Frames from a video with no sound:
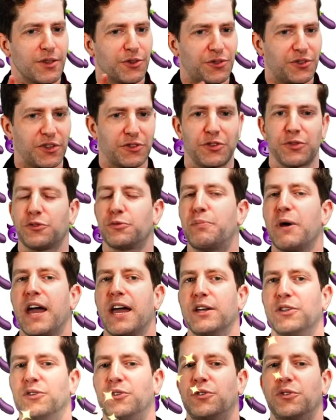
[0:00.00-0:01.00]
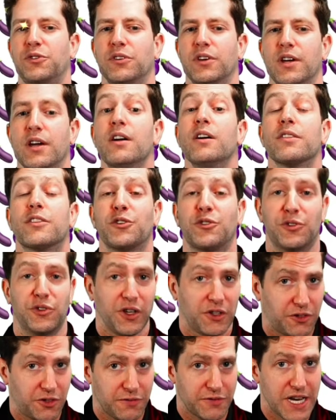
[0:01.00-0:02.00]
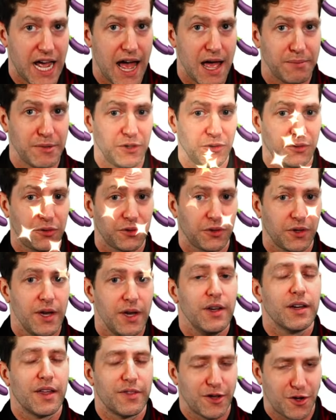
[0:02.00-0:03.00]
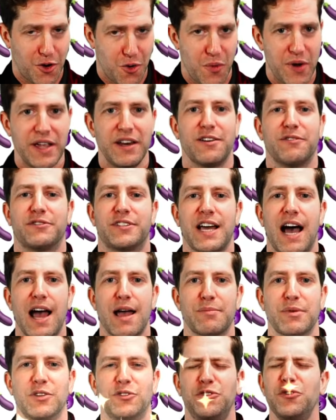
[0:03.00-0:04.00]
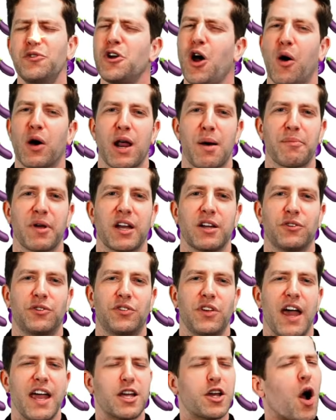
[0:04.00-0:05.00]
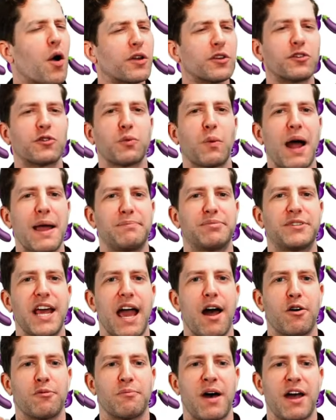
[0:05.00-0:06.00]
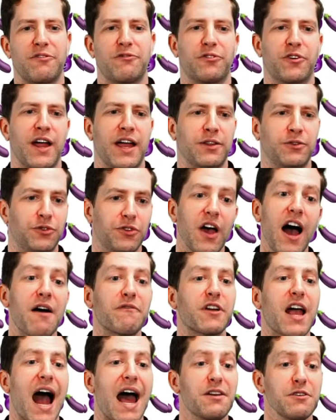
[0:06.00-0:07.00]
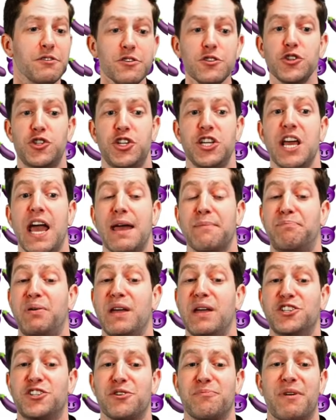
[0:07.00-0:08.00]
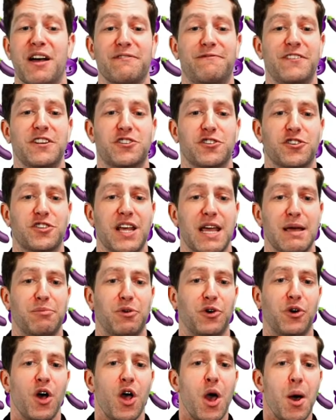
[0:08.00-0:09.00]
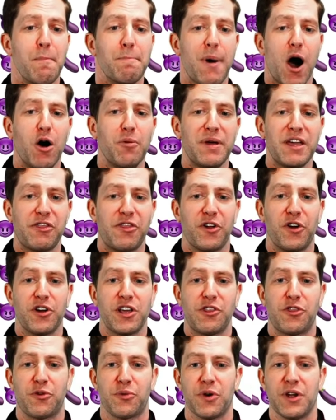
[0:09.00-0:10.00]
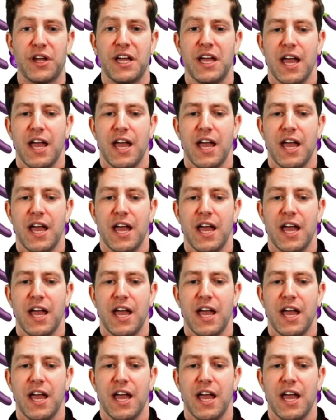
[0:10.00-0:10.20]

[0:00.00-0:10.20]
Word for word: six of spades, the six of diamonds, and the queen of diamonds. You know what I'm gonna say. Go to Swipe Town, my friends. I've got GA Peach at my feature table, Moby 33,